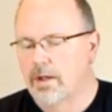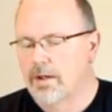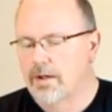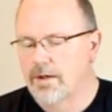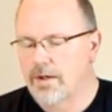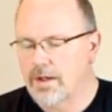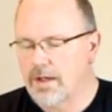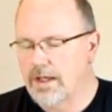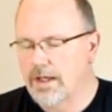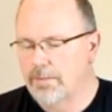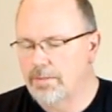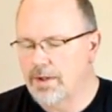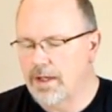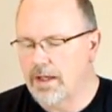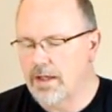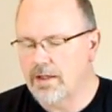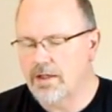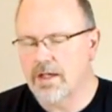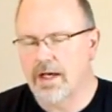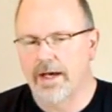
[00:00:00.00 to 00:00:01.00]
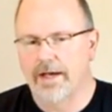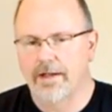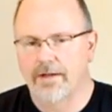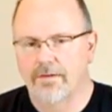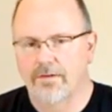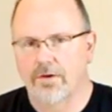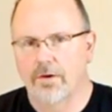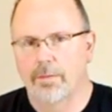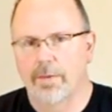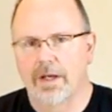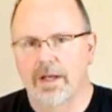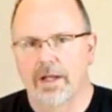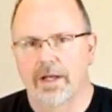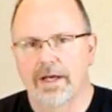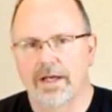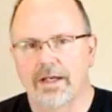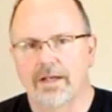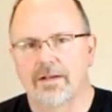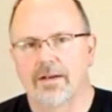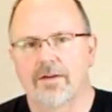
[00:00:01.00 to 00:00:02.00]
to keep that tight so my
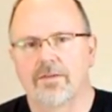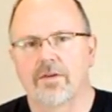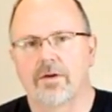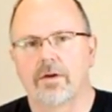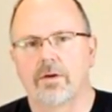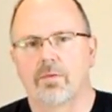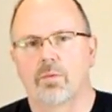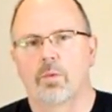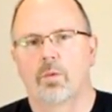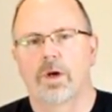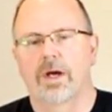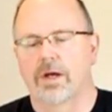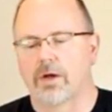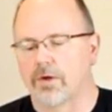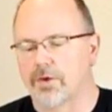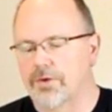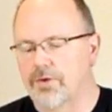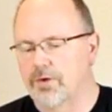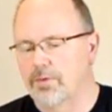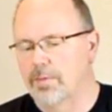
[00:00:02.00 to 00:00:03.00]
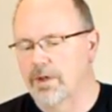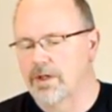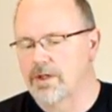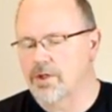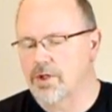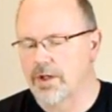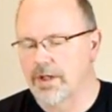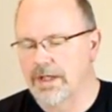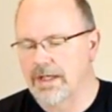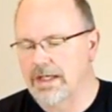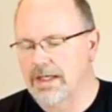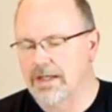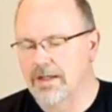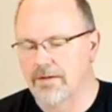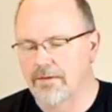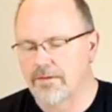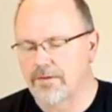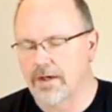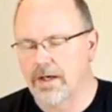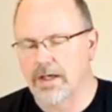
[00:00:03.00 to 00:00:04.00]
leg doesn't wiggle too much on the
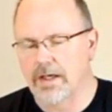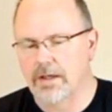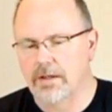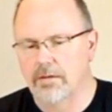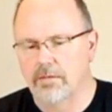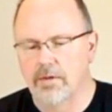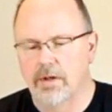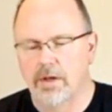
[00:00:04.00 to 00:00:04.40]
inside,